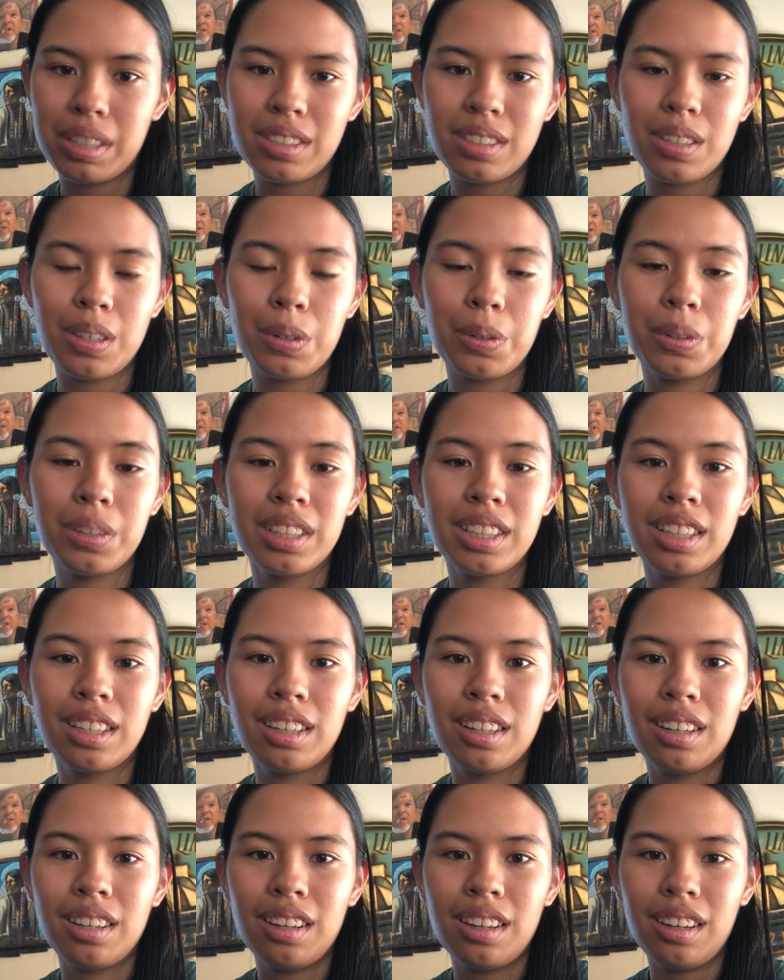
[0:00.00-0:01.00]
So
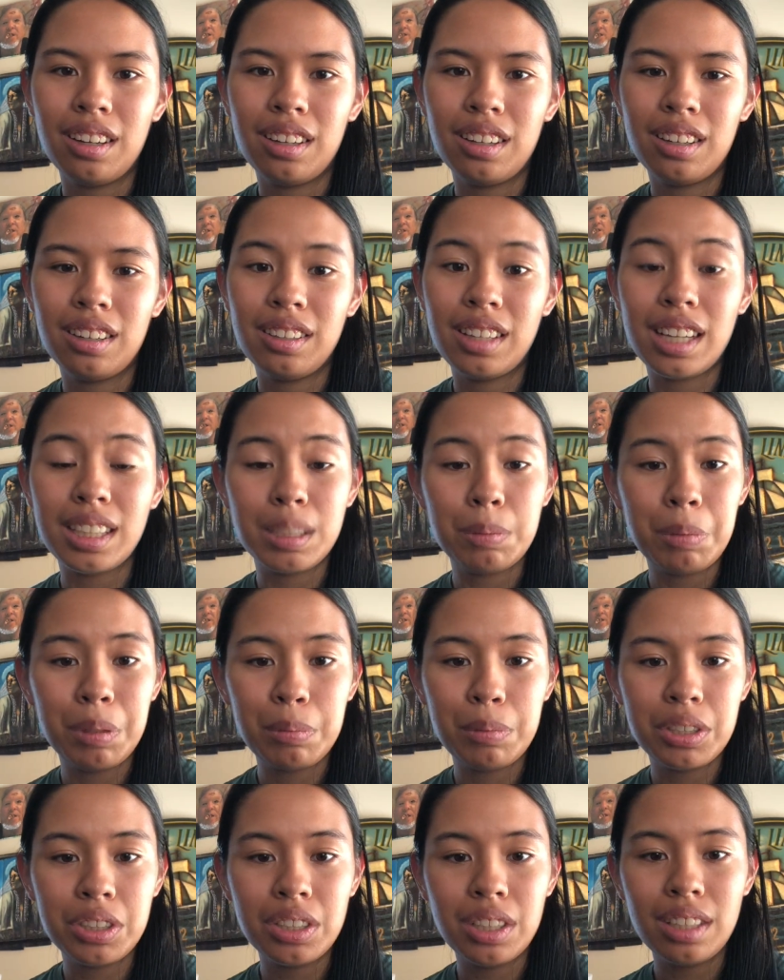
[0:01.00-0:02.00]
that's pretty
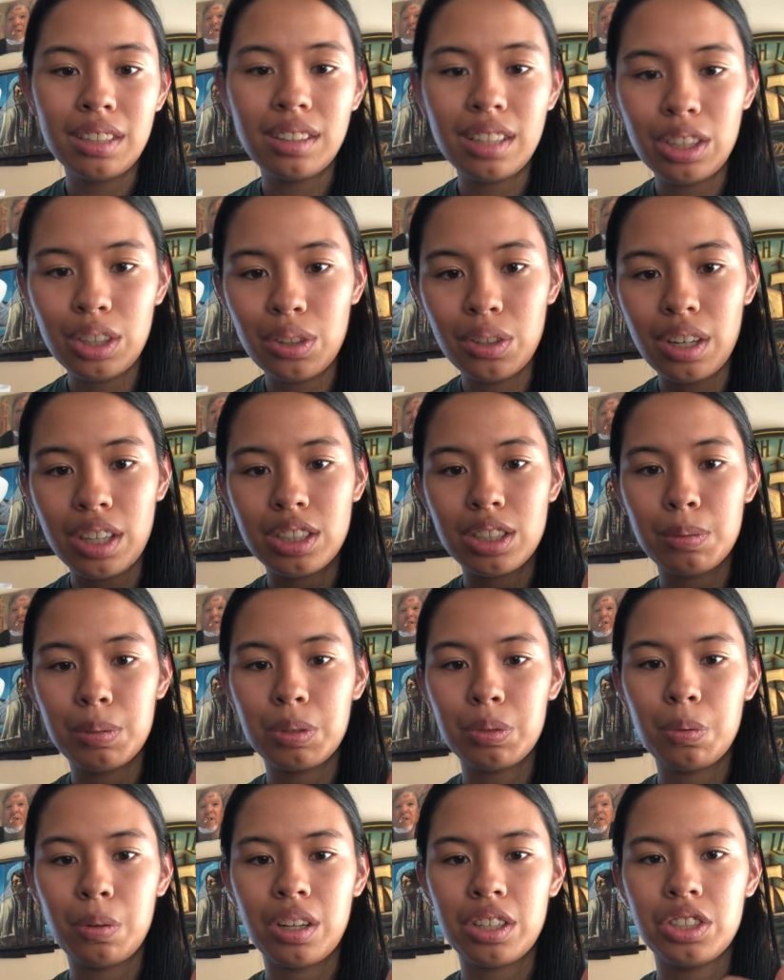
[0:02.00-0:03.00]
much it. Thank you guys so much
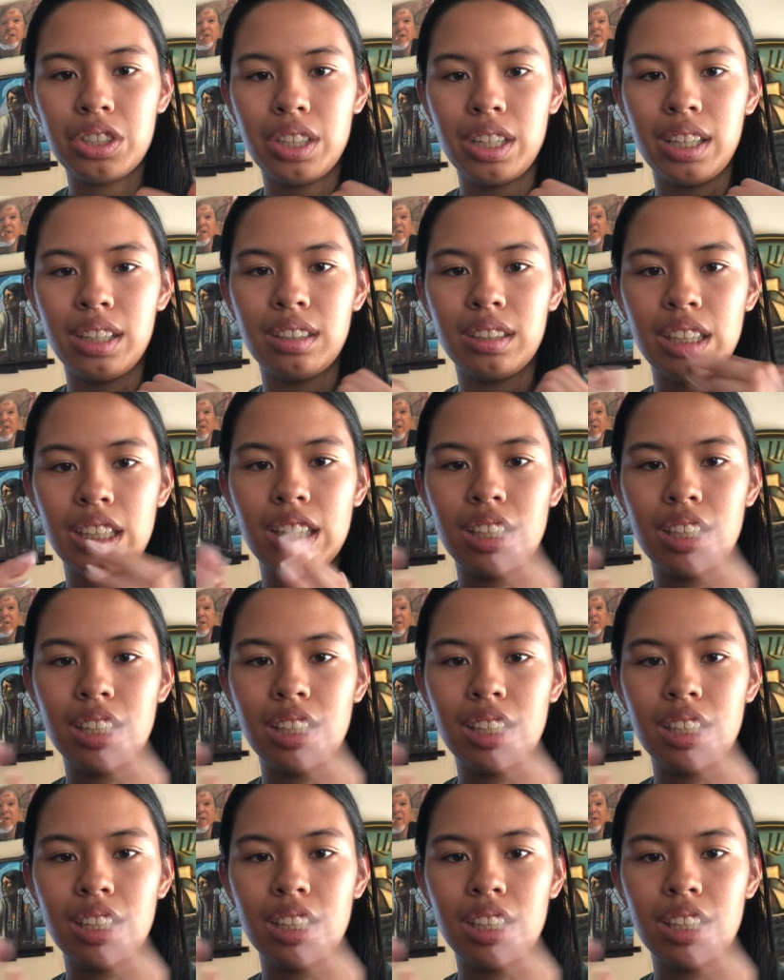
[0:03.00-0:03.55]
for watching.